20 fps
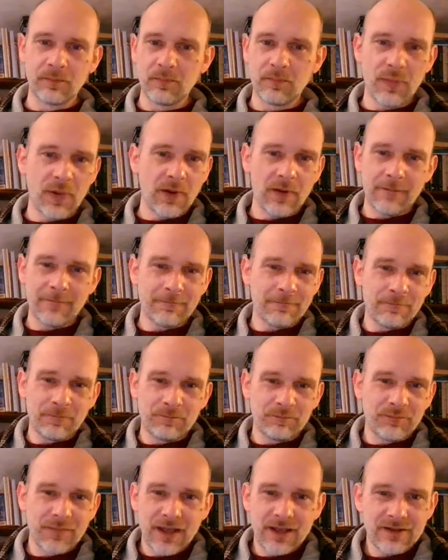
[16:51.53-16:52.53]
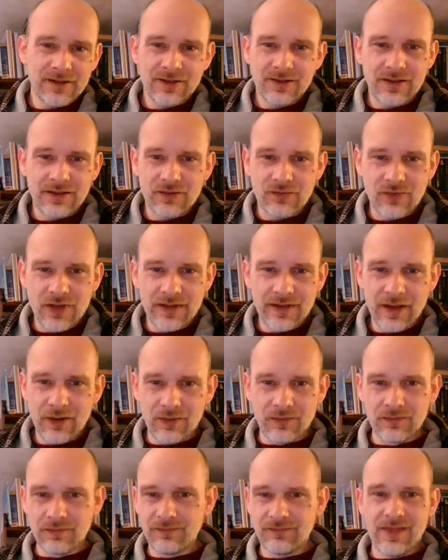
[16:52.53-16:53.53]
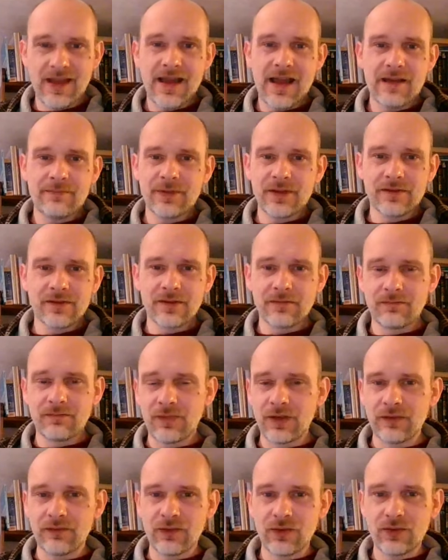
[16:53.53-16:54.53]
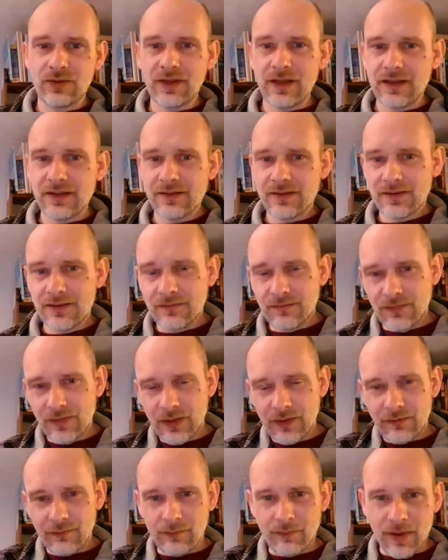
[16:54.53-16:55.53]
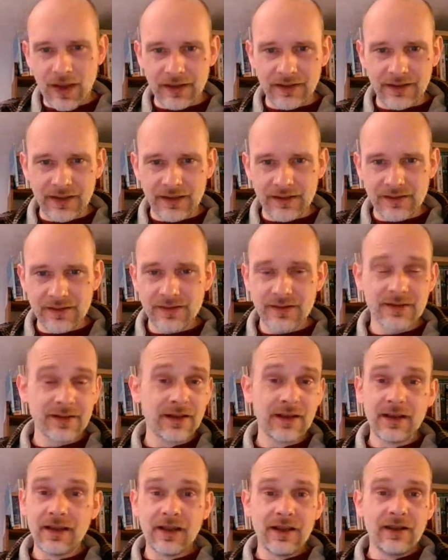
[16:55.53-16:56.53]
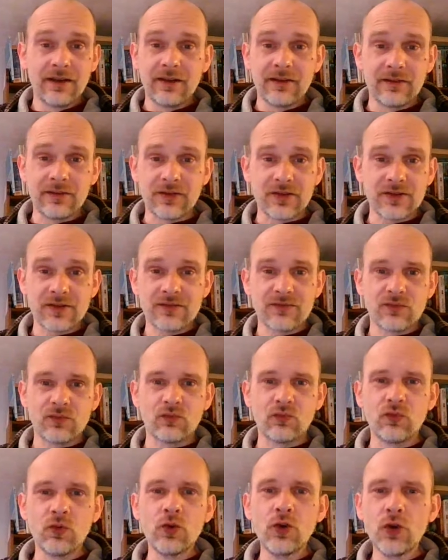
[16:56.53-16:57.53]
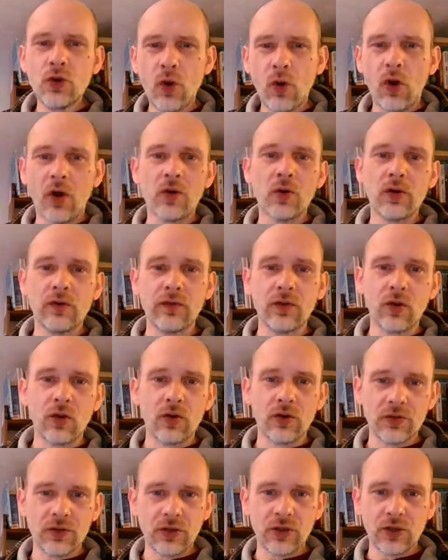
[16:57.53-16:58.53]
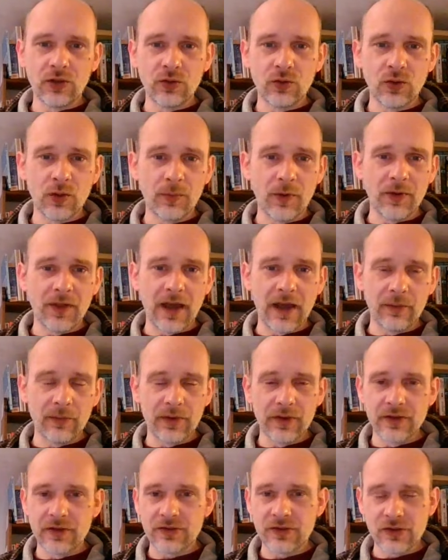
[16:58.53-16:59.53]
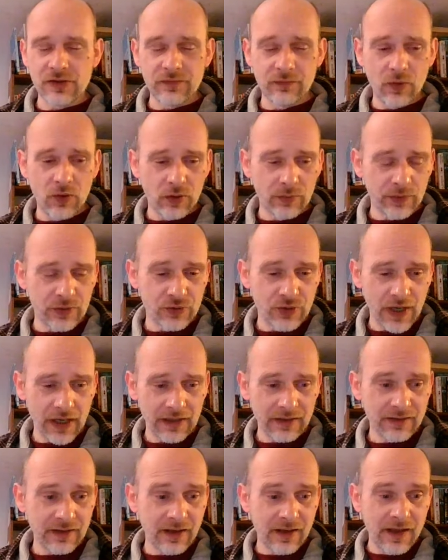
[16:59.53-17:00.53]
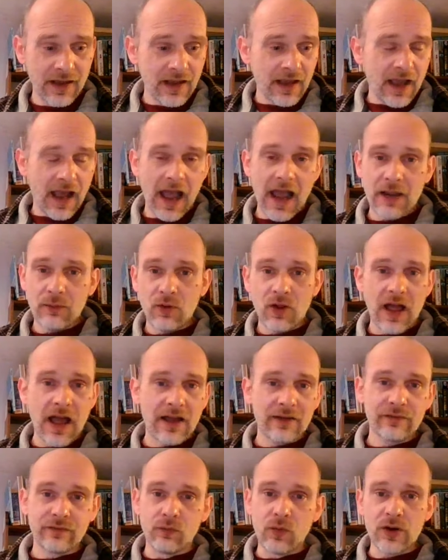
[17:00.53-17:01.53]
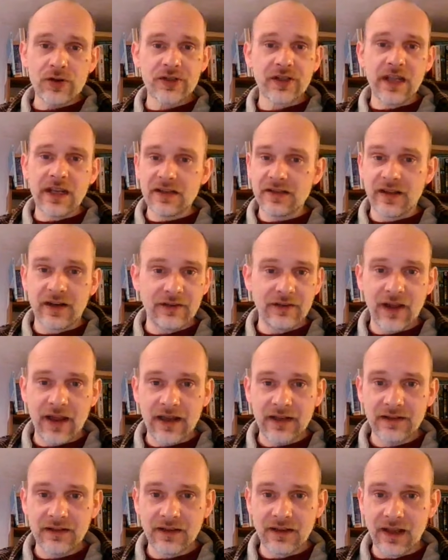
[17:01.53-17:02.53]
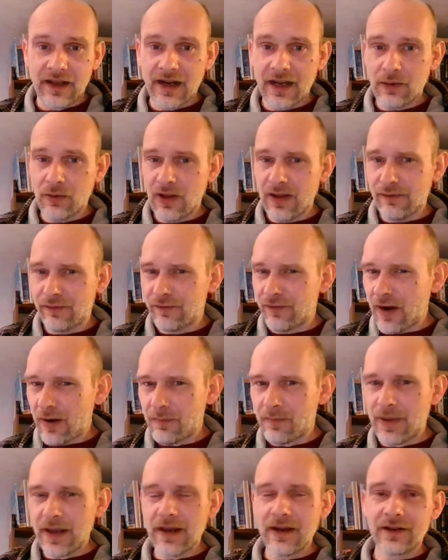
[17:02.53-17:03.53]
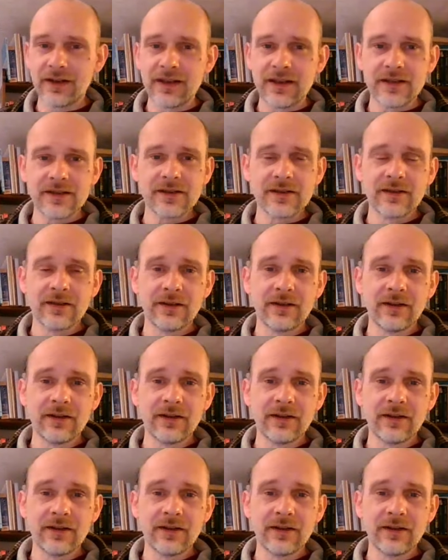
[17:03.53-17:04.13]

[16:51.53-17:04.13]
but it's retail. That happens. You have good days, you have bad days. And there's not an awful lot you can do about that when it's just following trend. I will have worse days than I've had, and I will have far better days